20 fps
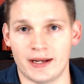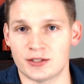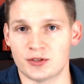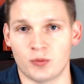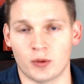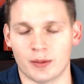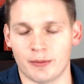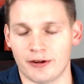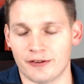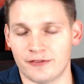It's
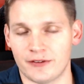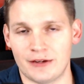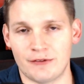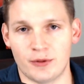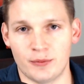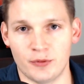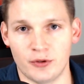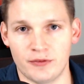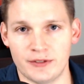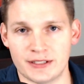one of my
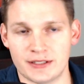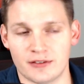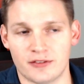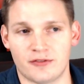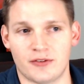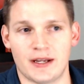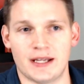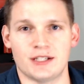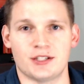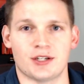favorite movies in the
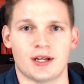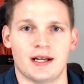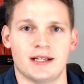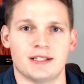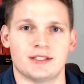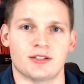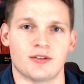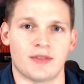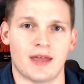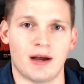
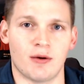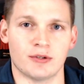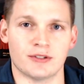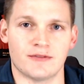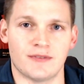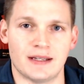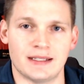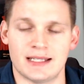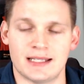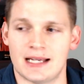franchise, so that was
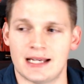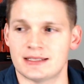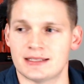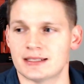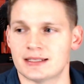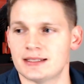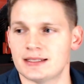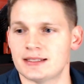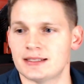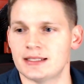
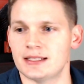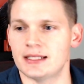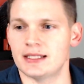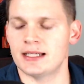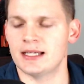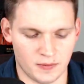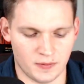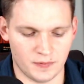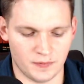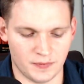fantastic to see.